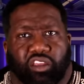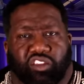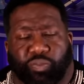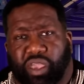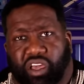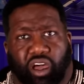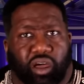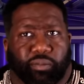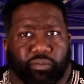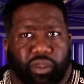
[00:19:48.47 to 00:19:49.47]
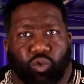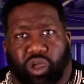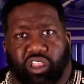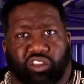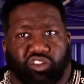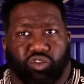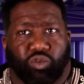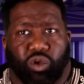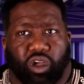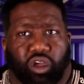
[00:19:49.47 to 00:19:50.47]
Speak up. Be willing
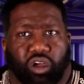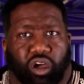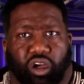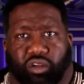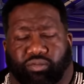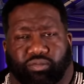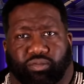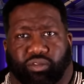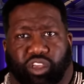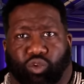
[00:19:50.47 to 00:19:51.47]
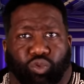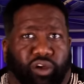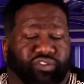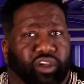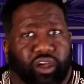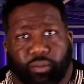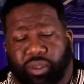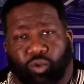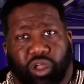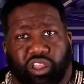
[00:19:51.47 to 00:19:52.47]
to uh, get roughed up.
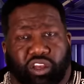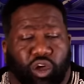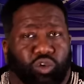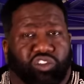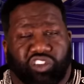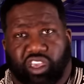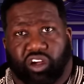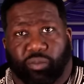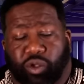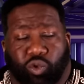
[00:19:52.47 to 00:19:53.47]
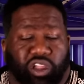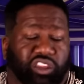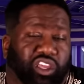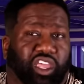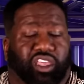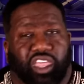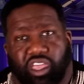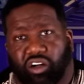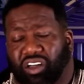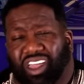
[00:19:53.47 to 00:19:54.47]
Be willing to go to jail. Be willing to get
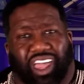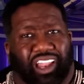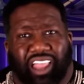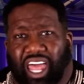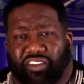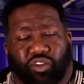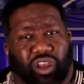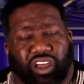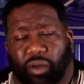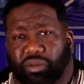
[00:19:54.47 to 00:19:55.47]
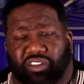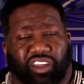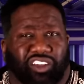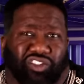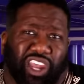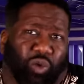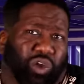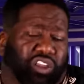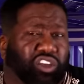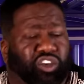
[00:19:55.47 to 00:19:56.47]
killed. And a lot of you that come in this country not
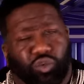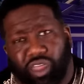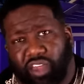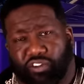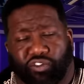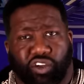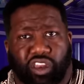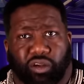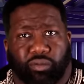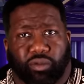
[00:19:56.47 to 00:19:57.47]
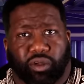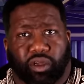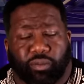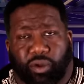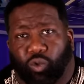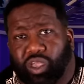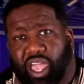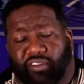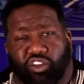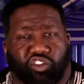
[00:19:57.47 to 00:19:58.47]
willing to do that for freedom. But we
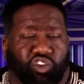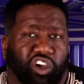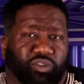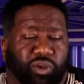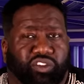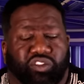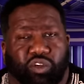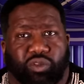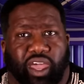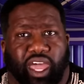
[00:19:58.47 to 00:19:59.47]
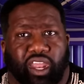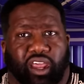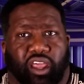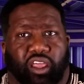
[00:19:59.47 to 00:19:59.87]
have no choice but to do that.